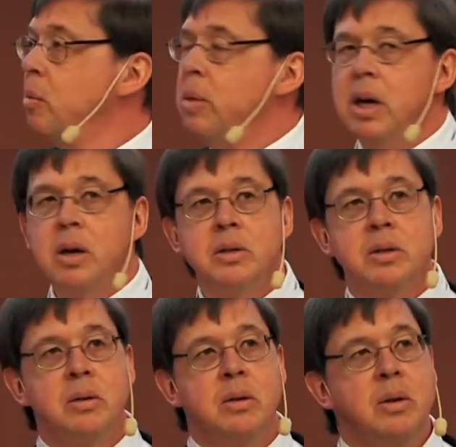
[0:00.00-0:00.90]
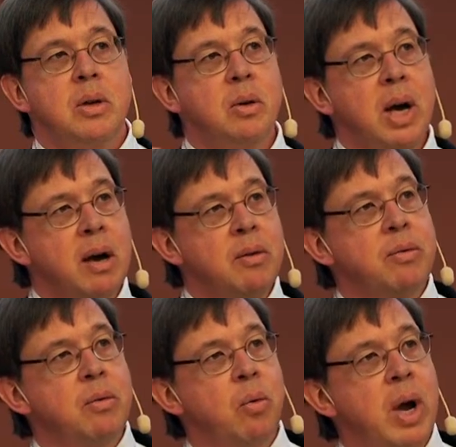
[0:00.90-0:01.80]
Because you
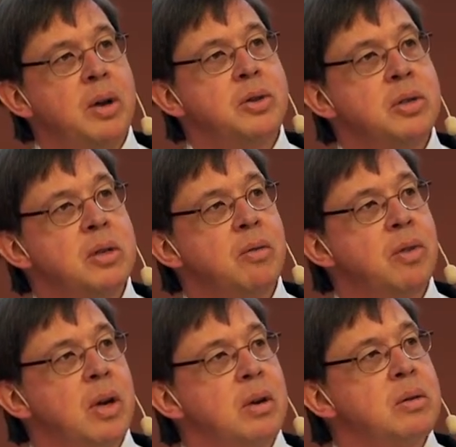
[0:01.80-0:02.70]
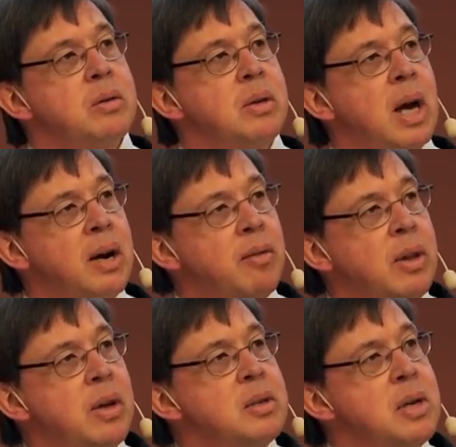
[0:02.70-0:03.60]
have ranges of things. Not
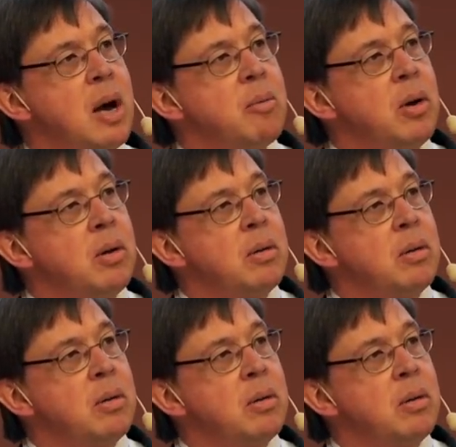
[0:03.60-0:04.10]
everything is nominal.